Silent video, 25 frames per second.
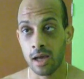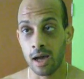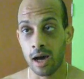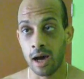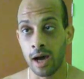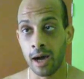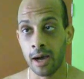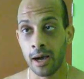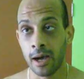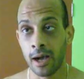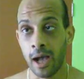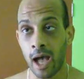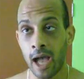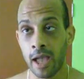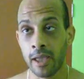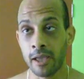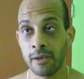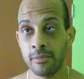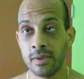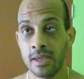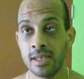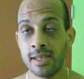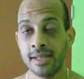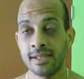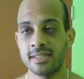I
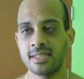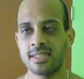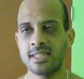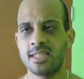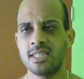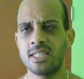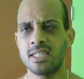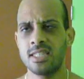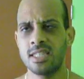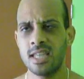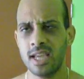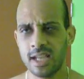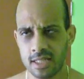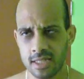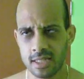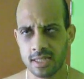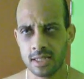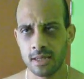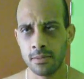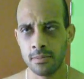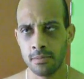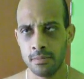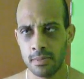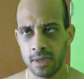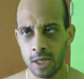am eating
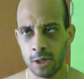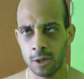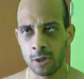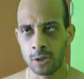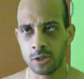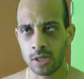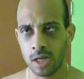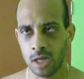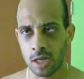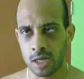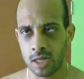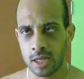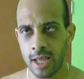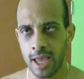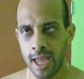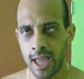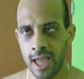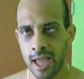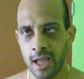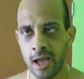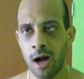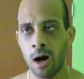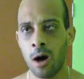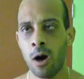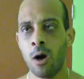6 meals a
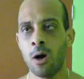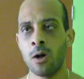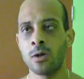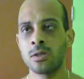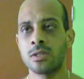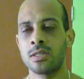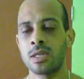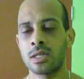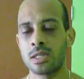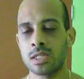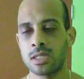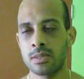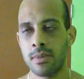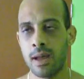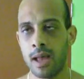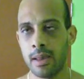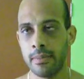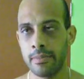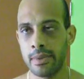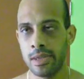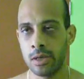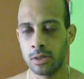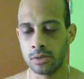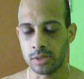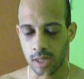day. All 6 of my
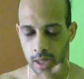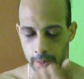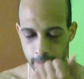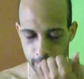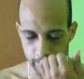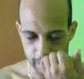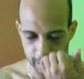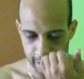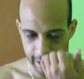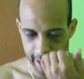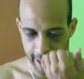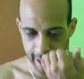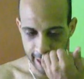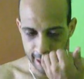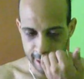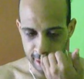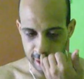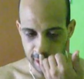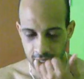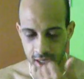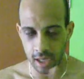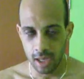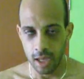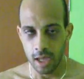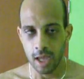meals are planned,
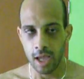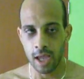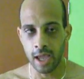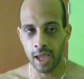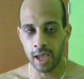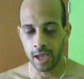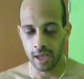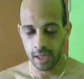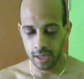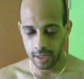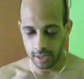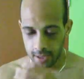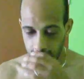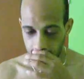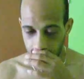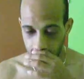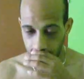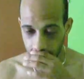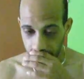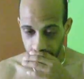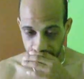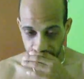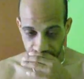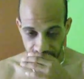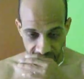and
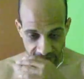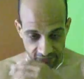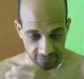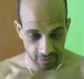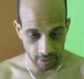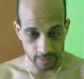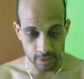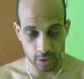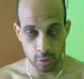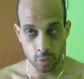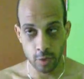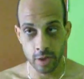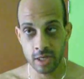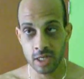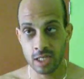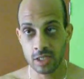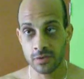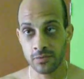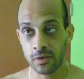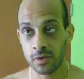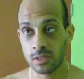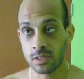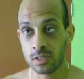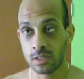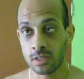from doing this
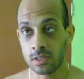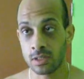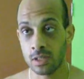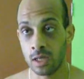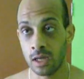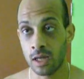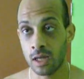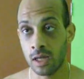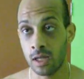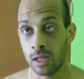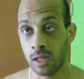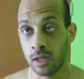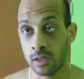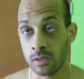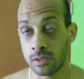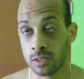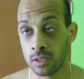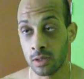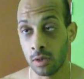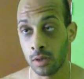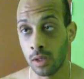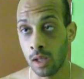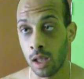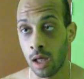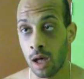for
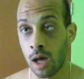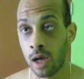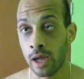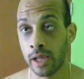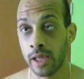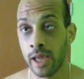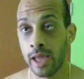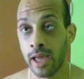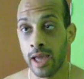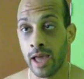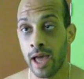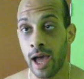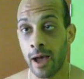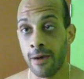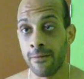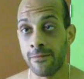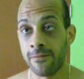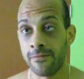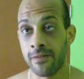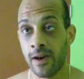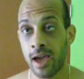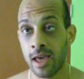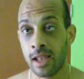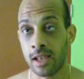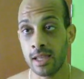so long, I
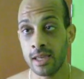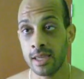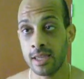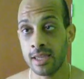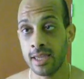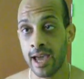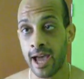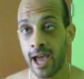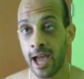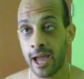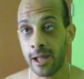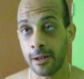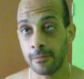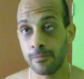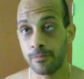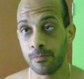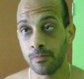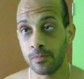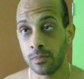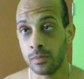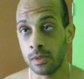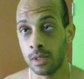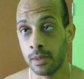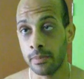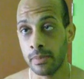finally got
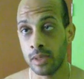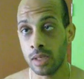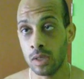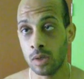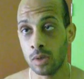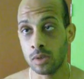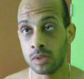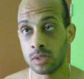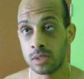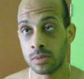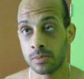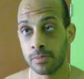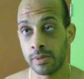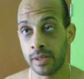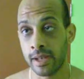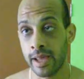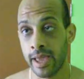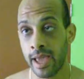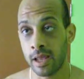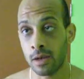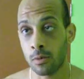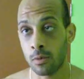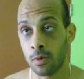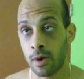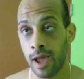the meals
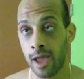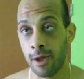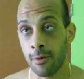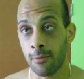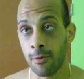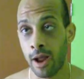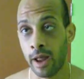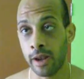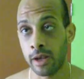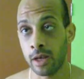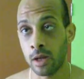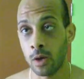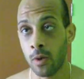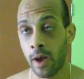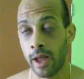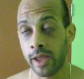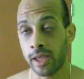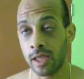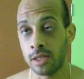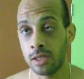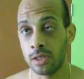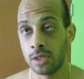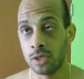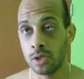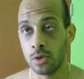planned right where I know I
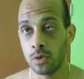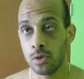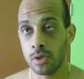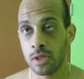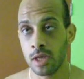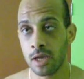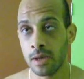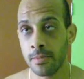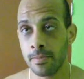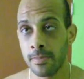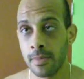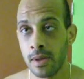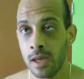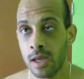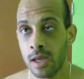can do them.